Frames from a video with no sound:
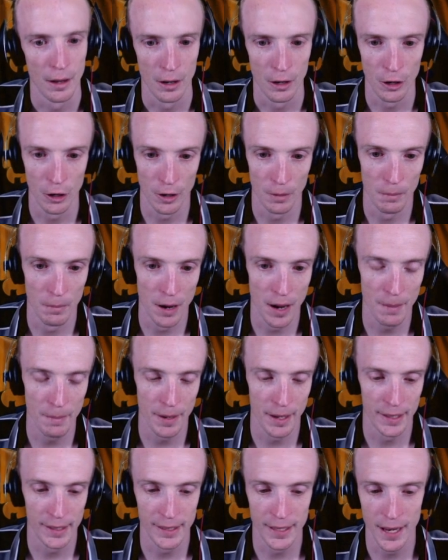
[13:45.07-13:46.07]
Or it might
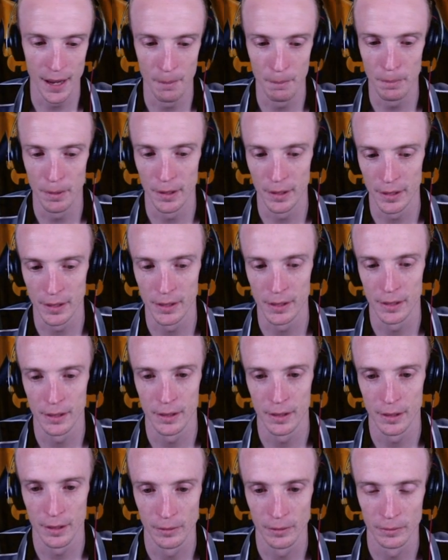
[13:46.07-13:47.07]
be a
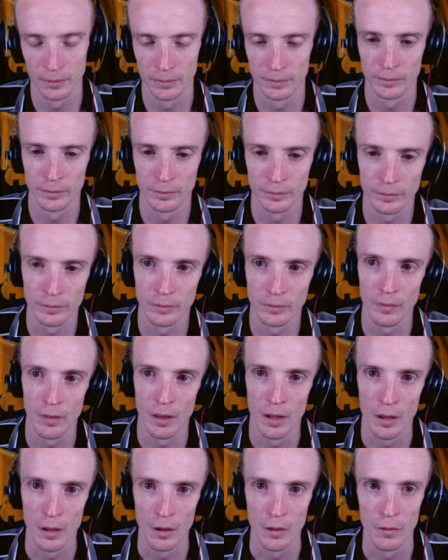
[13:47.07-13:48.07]
Tempest.
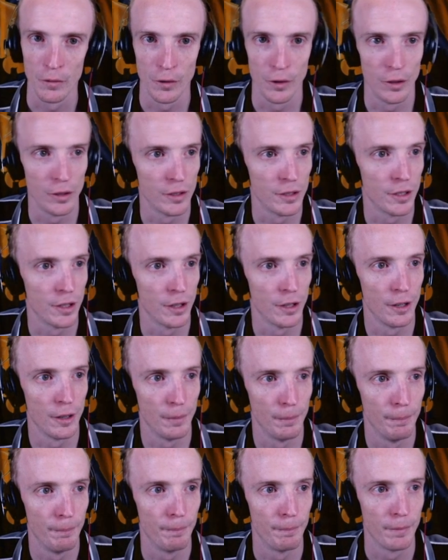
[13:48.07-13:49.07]
First
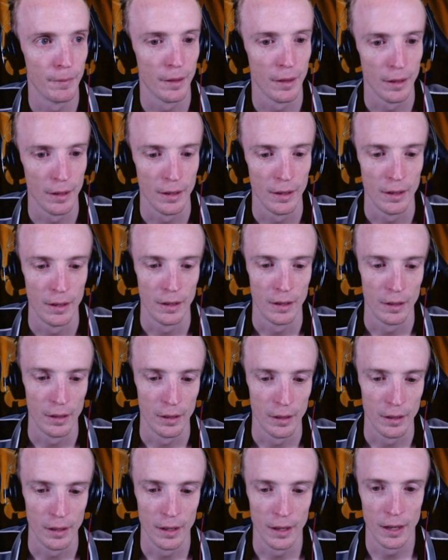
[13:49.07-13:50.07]
turn.
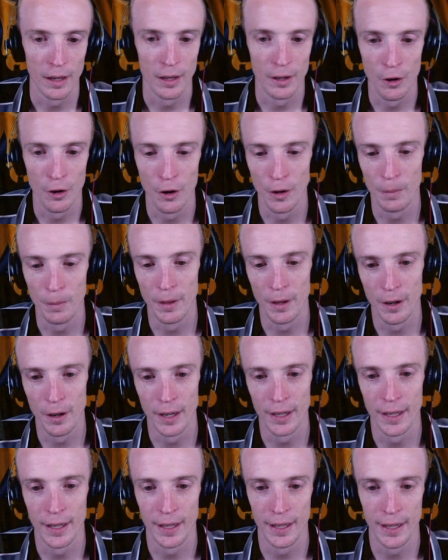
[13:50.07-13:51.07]
And hope that
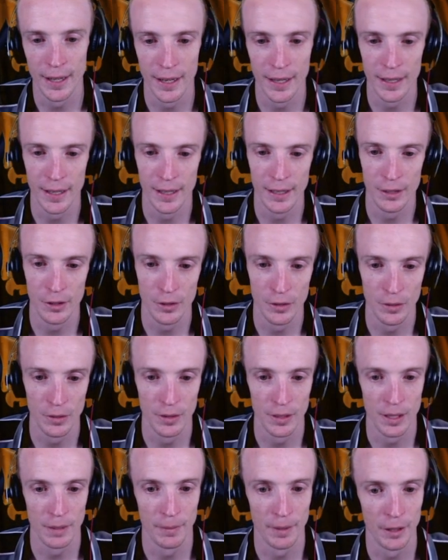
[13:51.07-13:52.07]
I can get
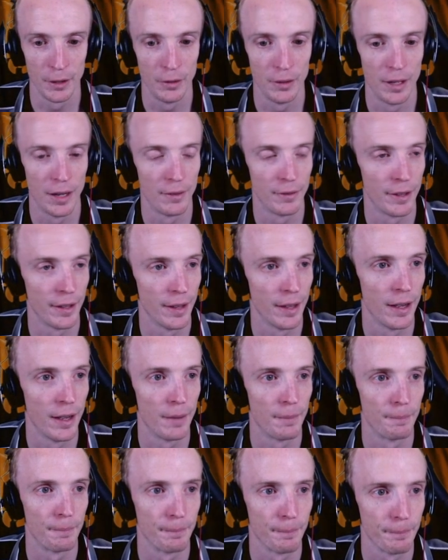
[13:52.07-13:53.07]
into something good after
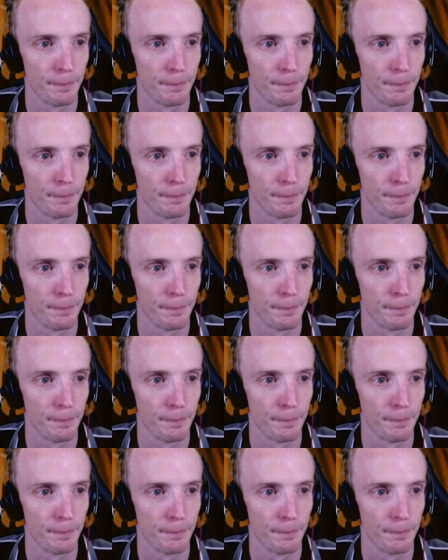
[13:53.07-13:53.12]
that.